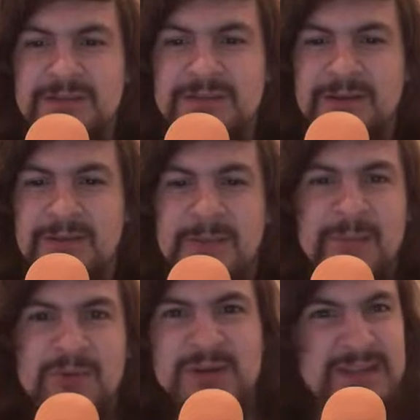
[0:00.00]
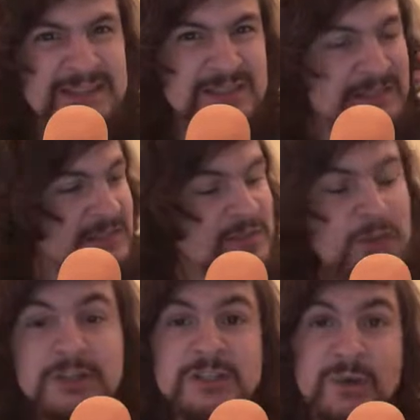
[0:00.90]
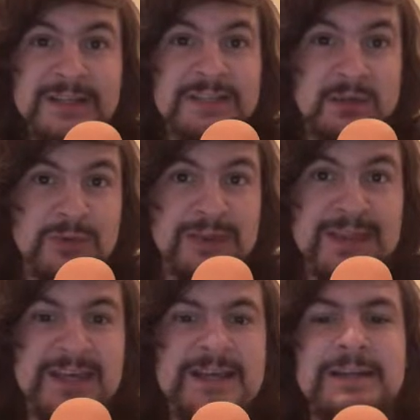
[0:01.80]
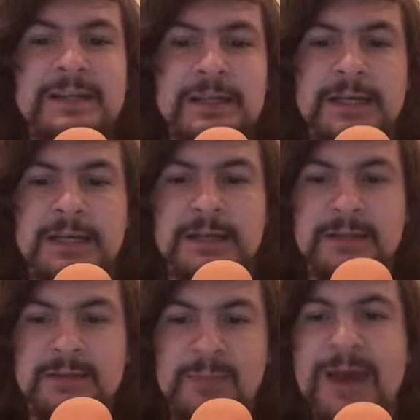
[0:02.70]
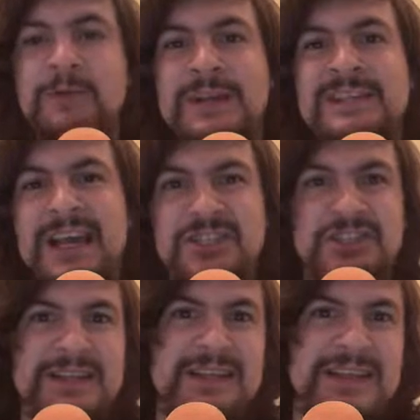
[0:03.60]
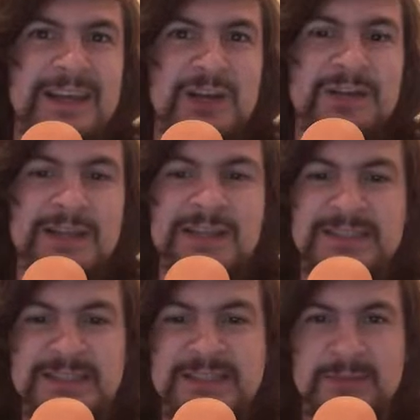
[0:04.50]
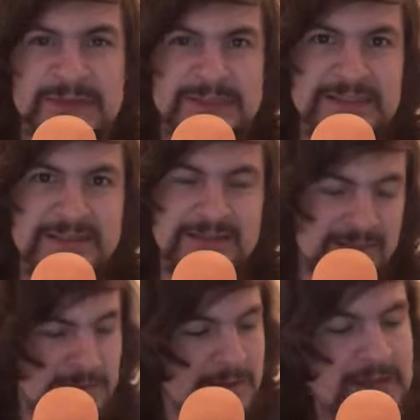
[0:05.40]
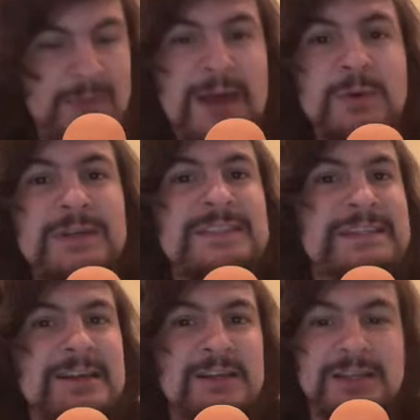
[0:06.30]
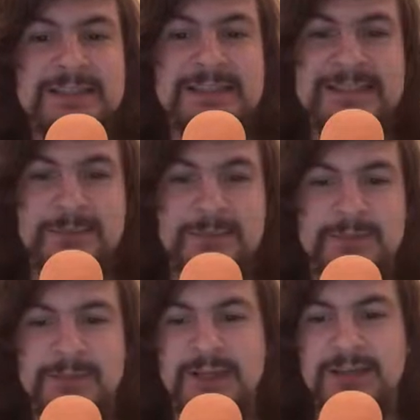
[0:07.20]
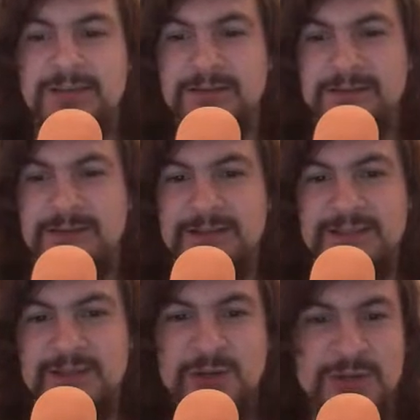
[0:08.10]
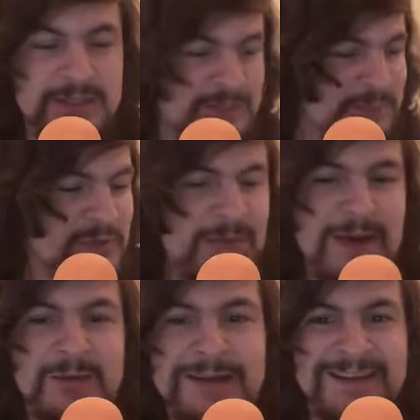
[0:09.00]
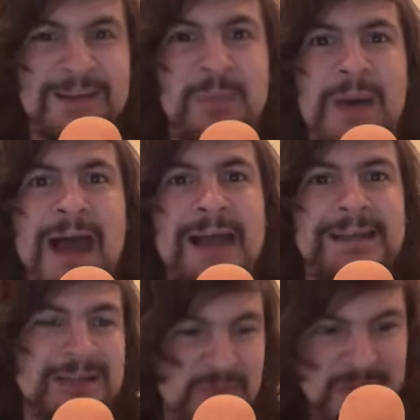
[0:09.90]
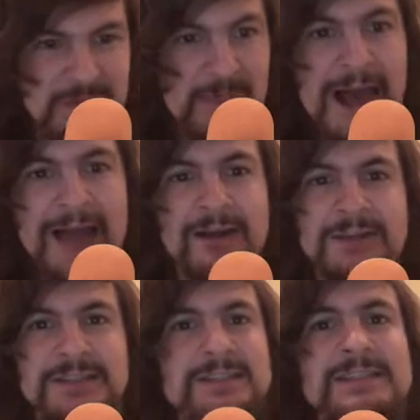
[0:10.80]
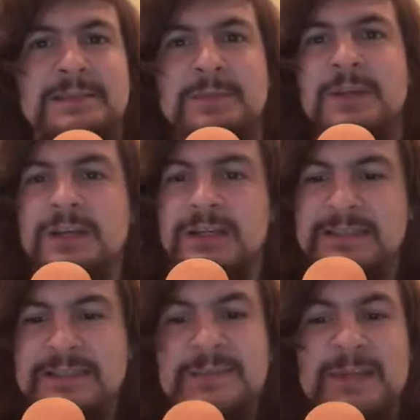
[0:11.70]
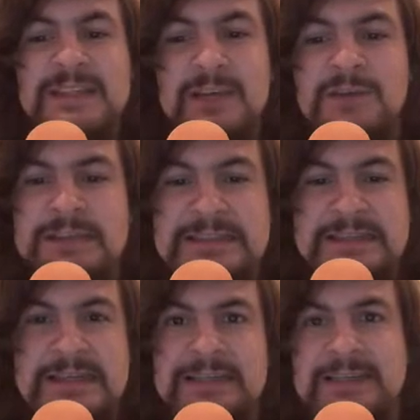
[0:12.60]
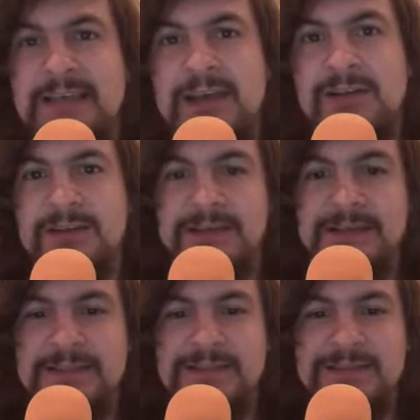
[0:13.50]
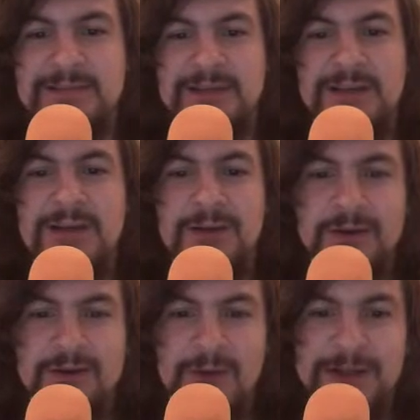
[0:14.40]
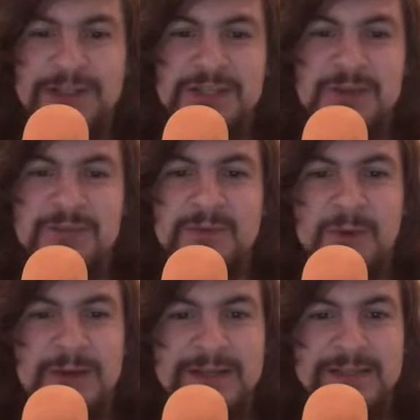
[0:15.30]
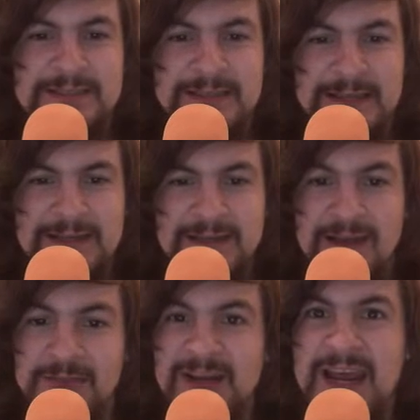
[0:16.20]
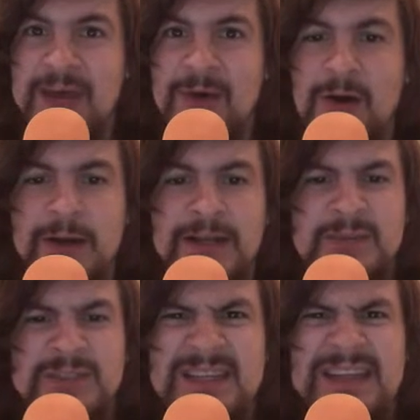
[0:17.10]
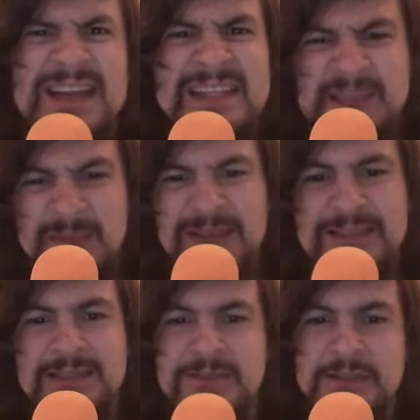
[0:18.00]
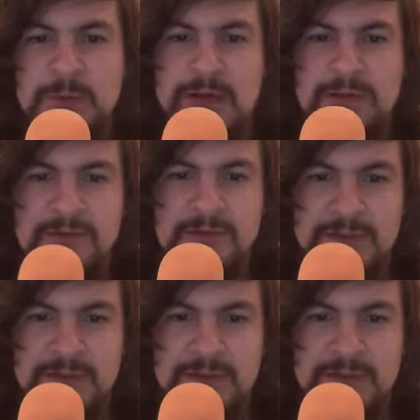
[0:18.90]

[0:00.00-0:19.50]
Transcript: remember this WonderSwan is so thin. The battery is actually thicker than the system is. The battery sticks the system. It's cool because you put the battery in a little pack and then you put the pack on the system. The system itself is thin as hell, and it's quite sharp for what it is and the time it came out. And it was inexpensive as well for the